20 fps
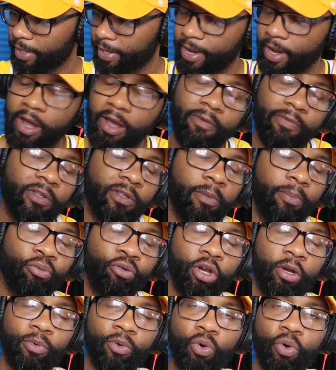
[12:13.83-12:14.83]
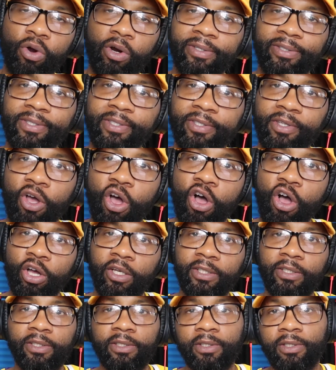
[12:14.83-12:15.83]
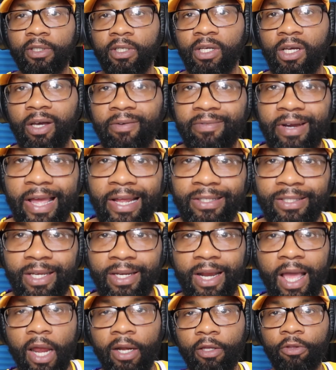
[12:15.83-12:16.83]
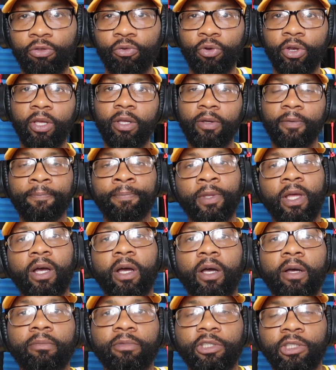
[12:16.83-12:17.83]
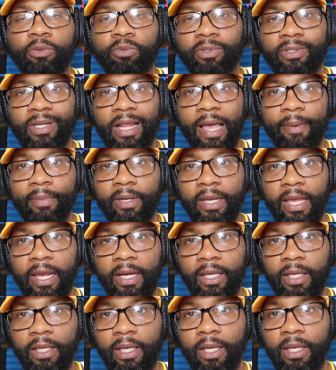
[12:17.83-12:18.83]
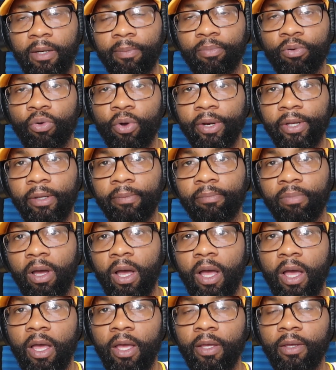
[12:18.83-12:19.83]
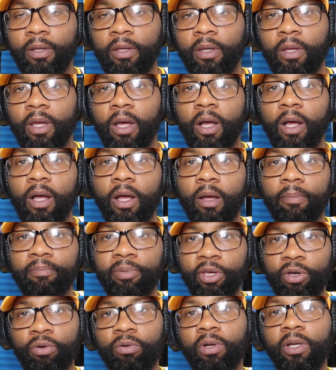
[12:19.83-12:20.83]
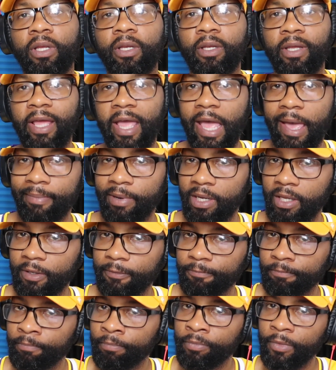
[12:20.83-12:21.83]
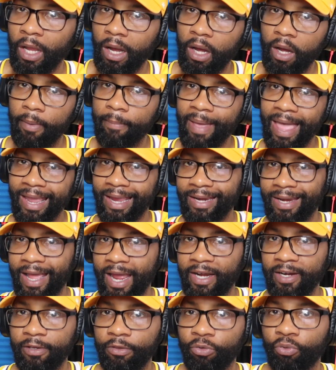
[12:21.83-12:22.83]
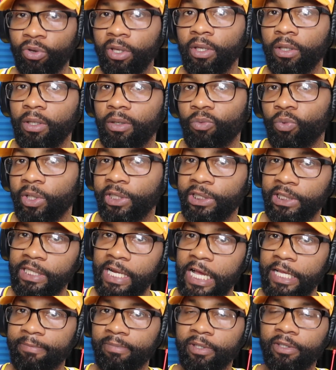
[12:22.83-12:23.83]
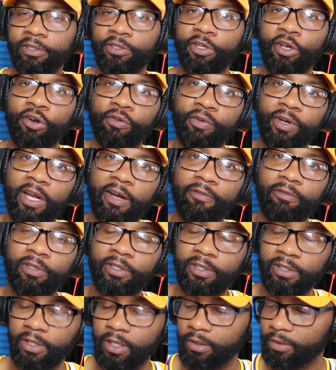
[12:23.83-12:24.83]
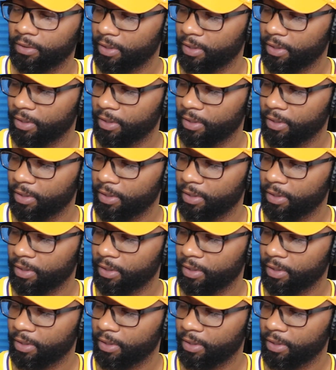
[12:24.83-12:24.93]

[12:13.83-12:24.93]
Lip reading: of the Supreme Court since August of 1993. She was nominated and appointed by Bill Clinton cabinet back in 93, where she has been serving ever since.